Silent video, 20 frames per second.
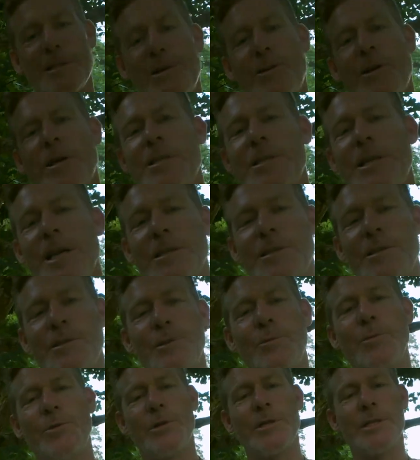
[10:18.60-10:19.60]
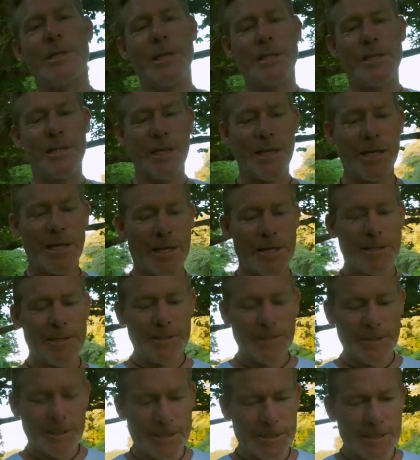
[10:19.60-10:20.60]
and crutched down to the water's edge,
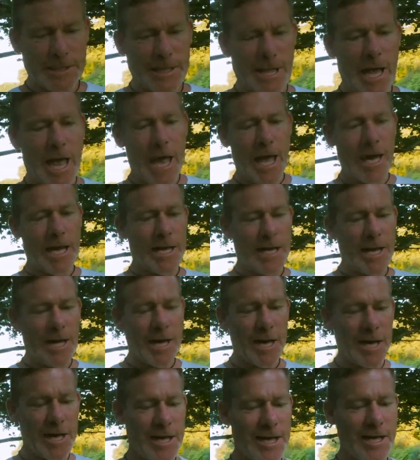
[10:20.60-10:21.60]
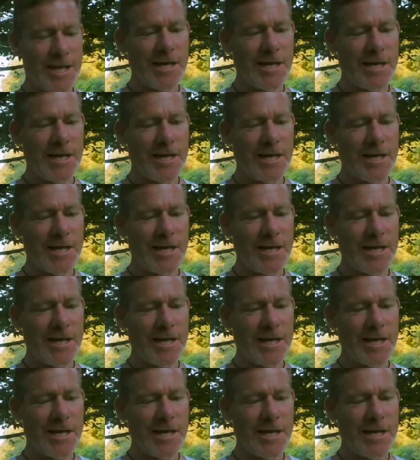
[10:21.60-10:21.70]
and I